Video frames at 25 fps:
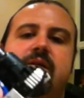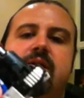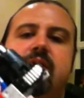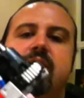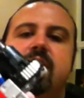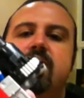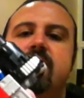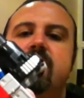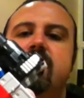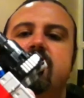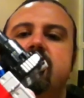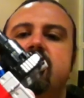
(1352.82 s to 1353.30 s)

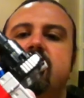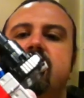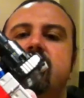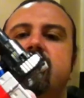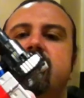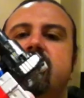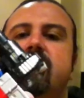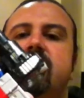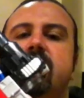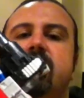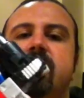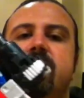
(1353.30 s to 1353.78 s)
and
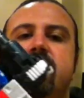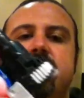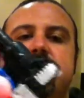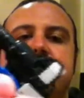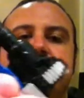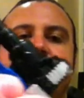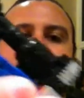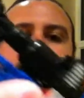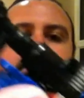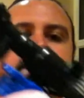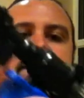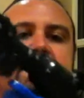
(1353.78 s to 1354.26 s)

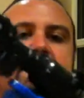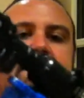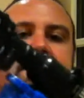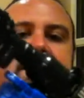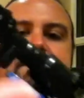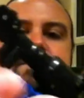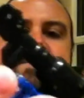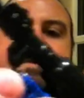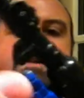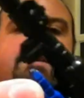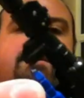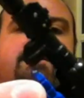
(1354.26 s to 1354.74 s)

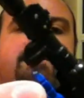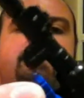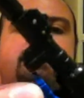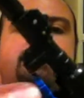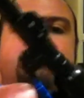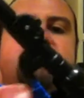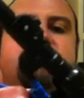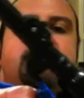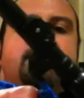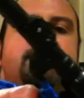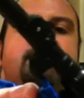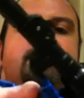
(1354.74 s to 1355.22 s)
clips in
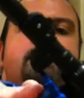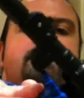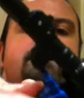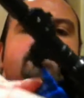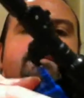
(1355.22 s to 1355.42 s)
nicely,